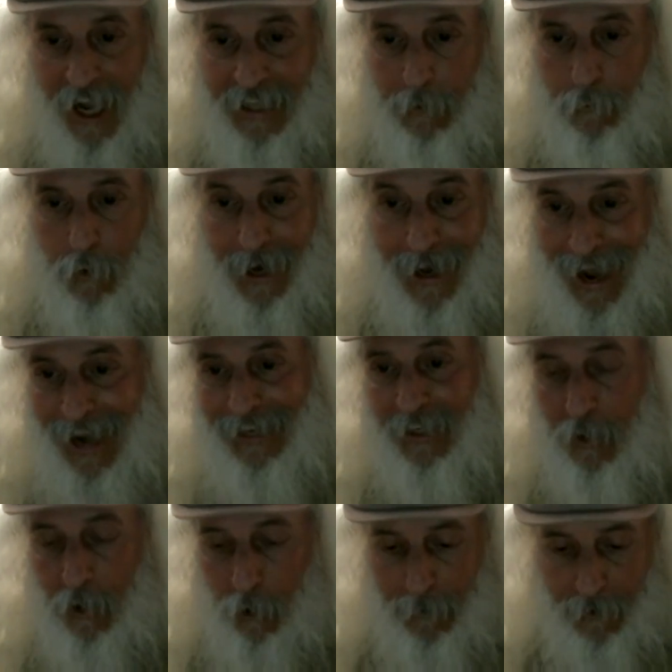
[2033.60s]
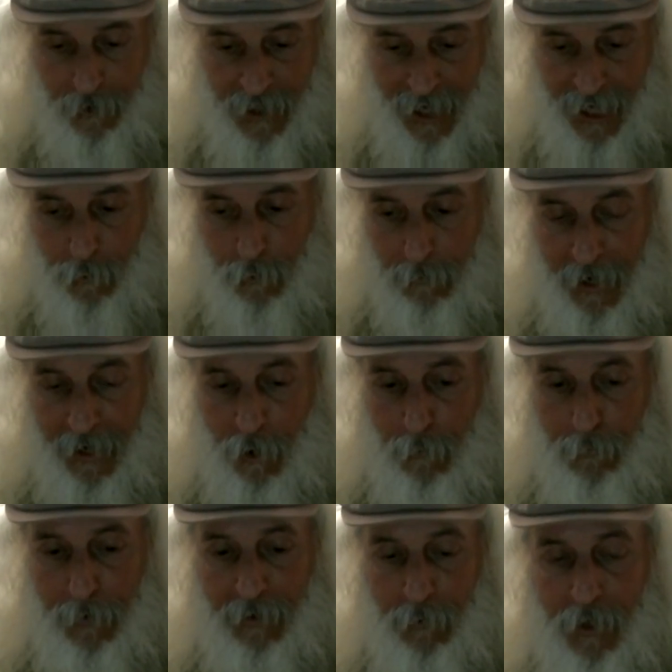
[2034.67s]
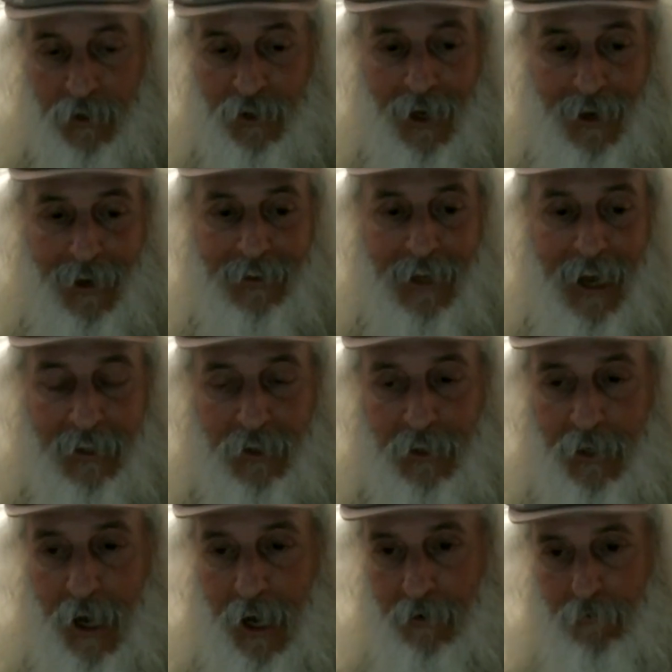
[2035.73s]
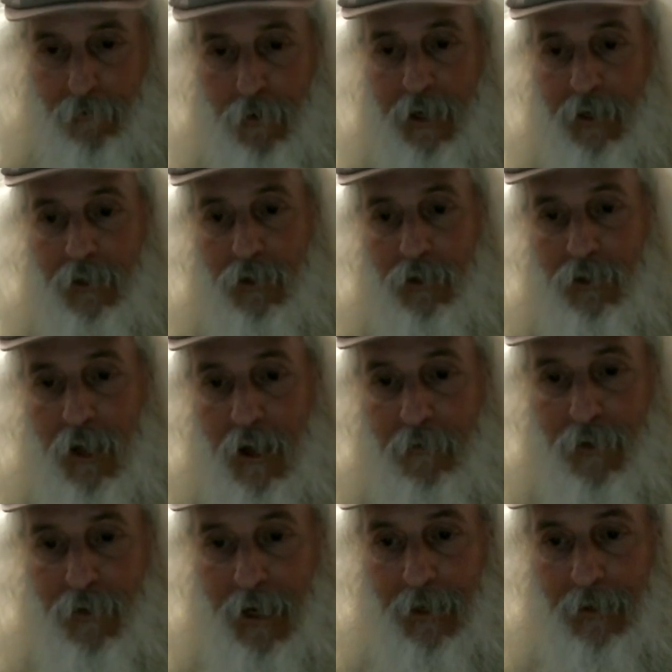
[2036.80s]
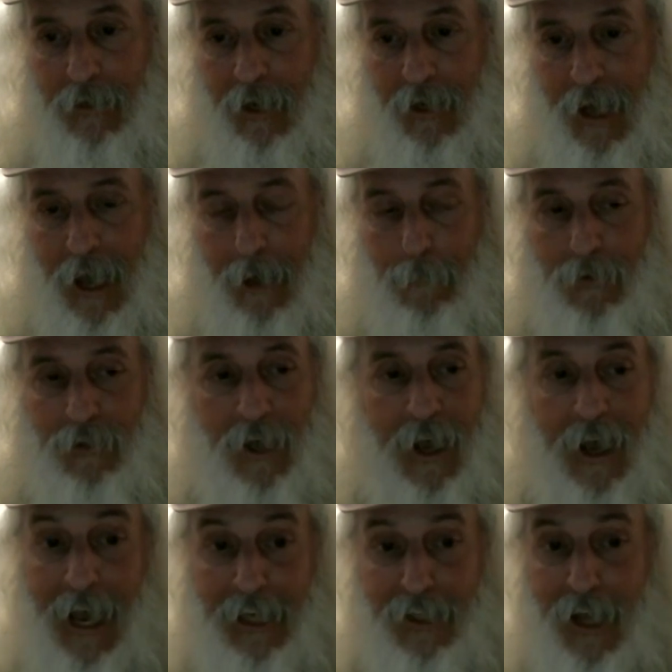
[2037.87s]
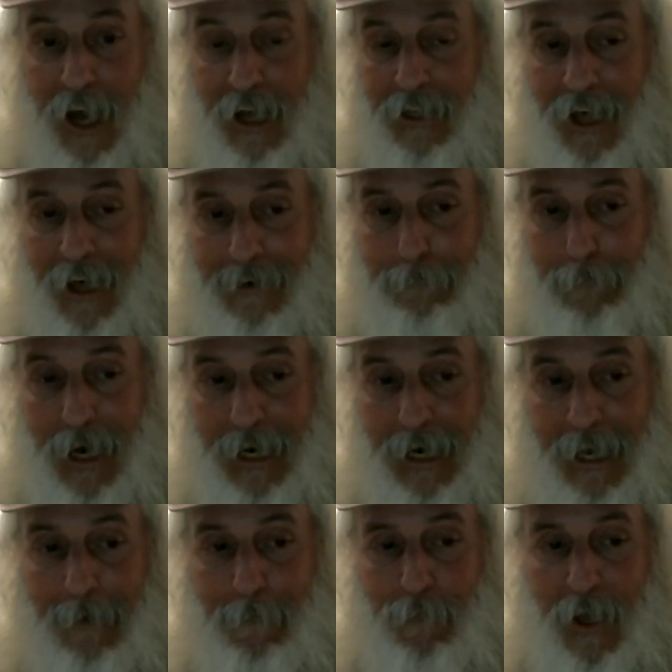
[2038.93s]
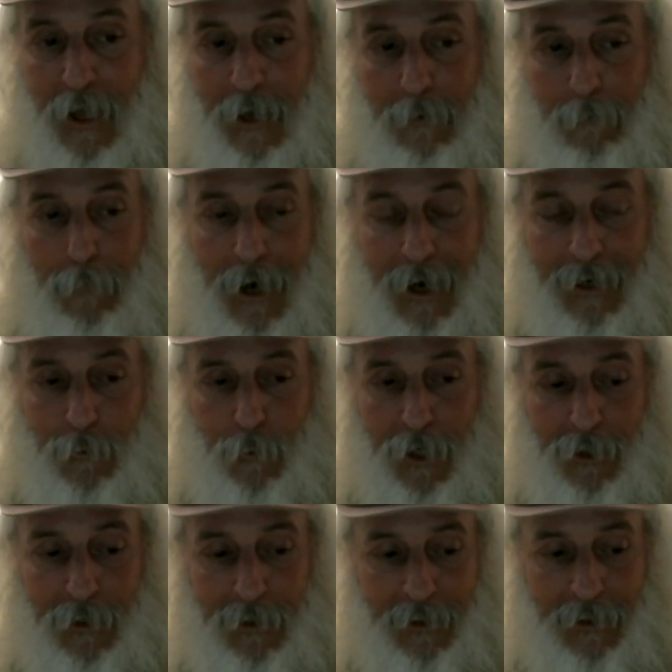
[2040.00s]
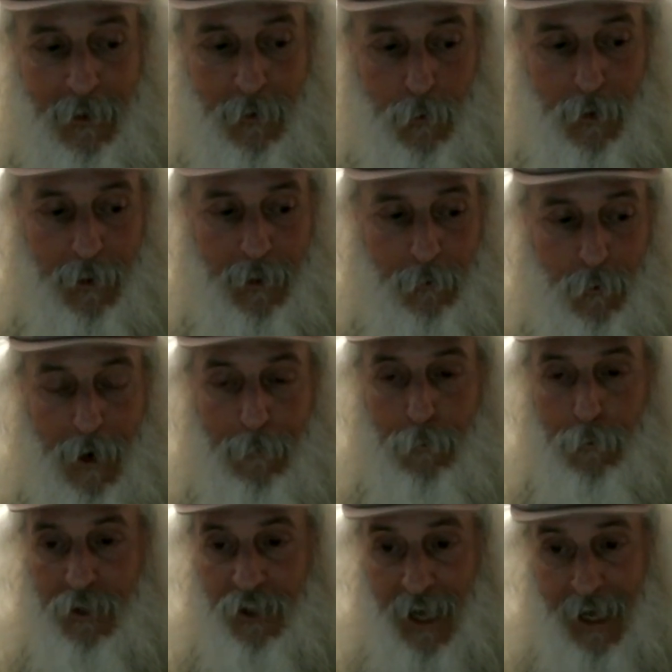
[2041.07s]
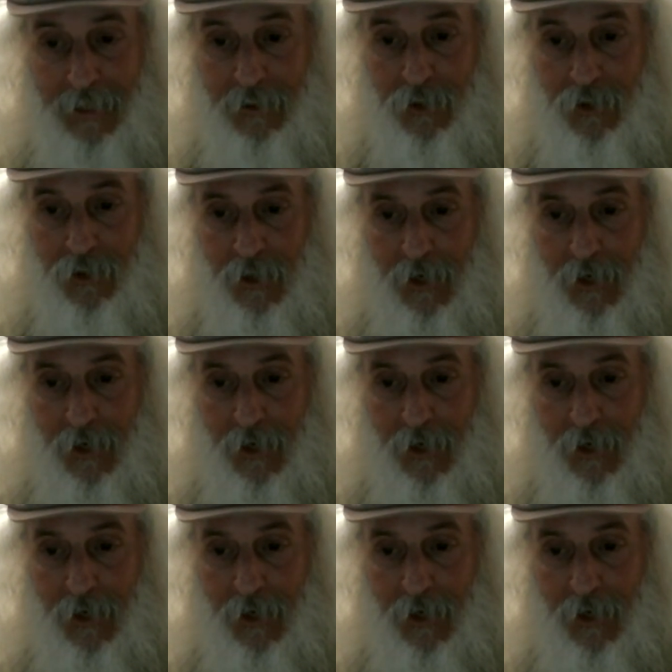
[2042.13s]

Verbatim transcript: where I had to go because that's where my opening was. That's the kind of freakish stuff that, that happens. It's not a lot of money, but when you look at what it represents,